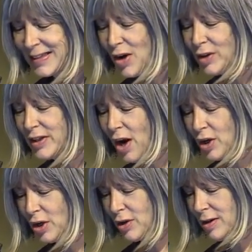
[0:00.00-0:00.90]
called
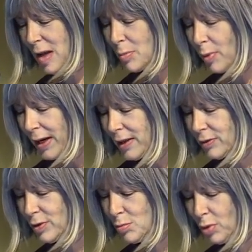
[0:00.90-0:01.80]
Younger, a
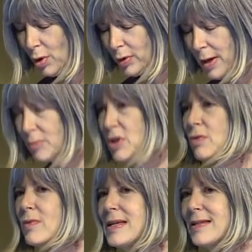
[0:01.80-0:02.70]
breakthrough program to
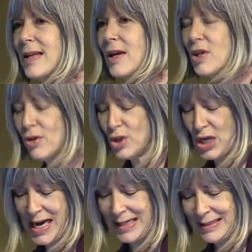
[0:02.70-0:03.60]
reset your
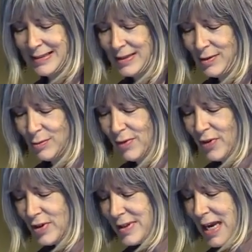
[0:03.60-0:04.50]
genes,
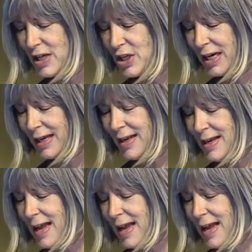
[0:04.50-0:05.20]
reverse aging,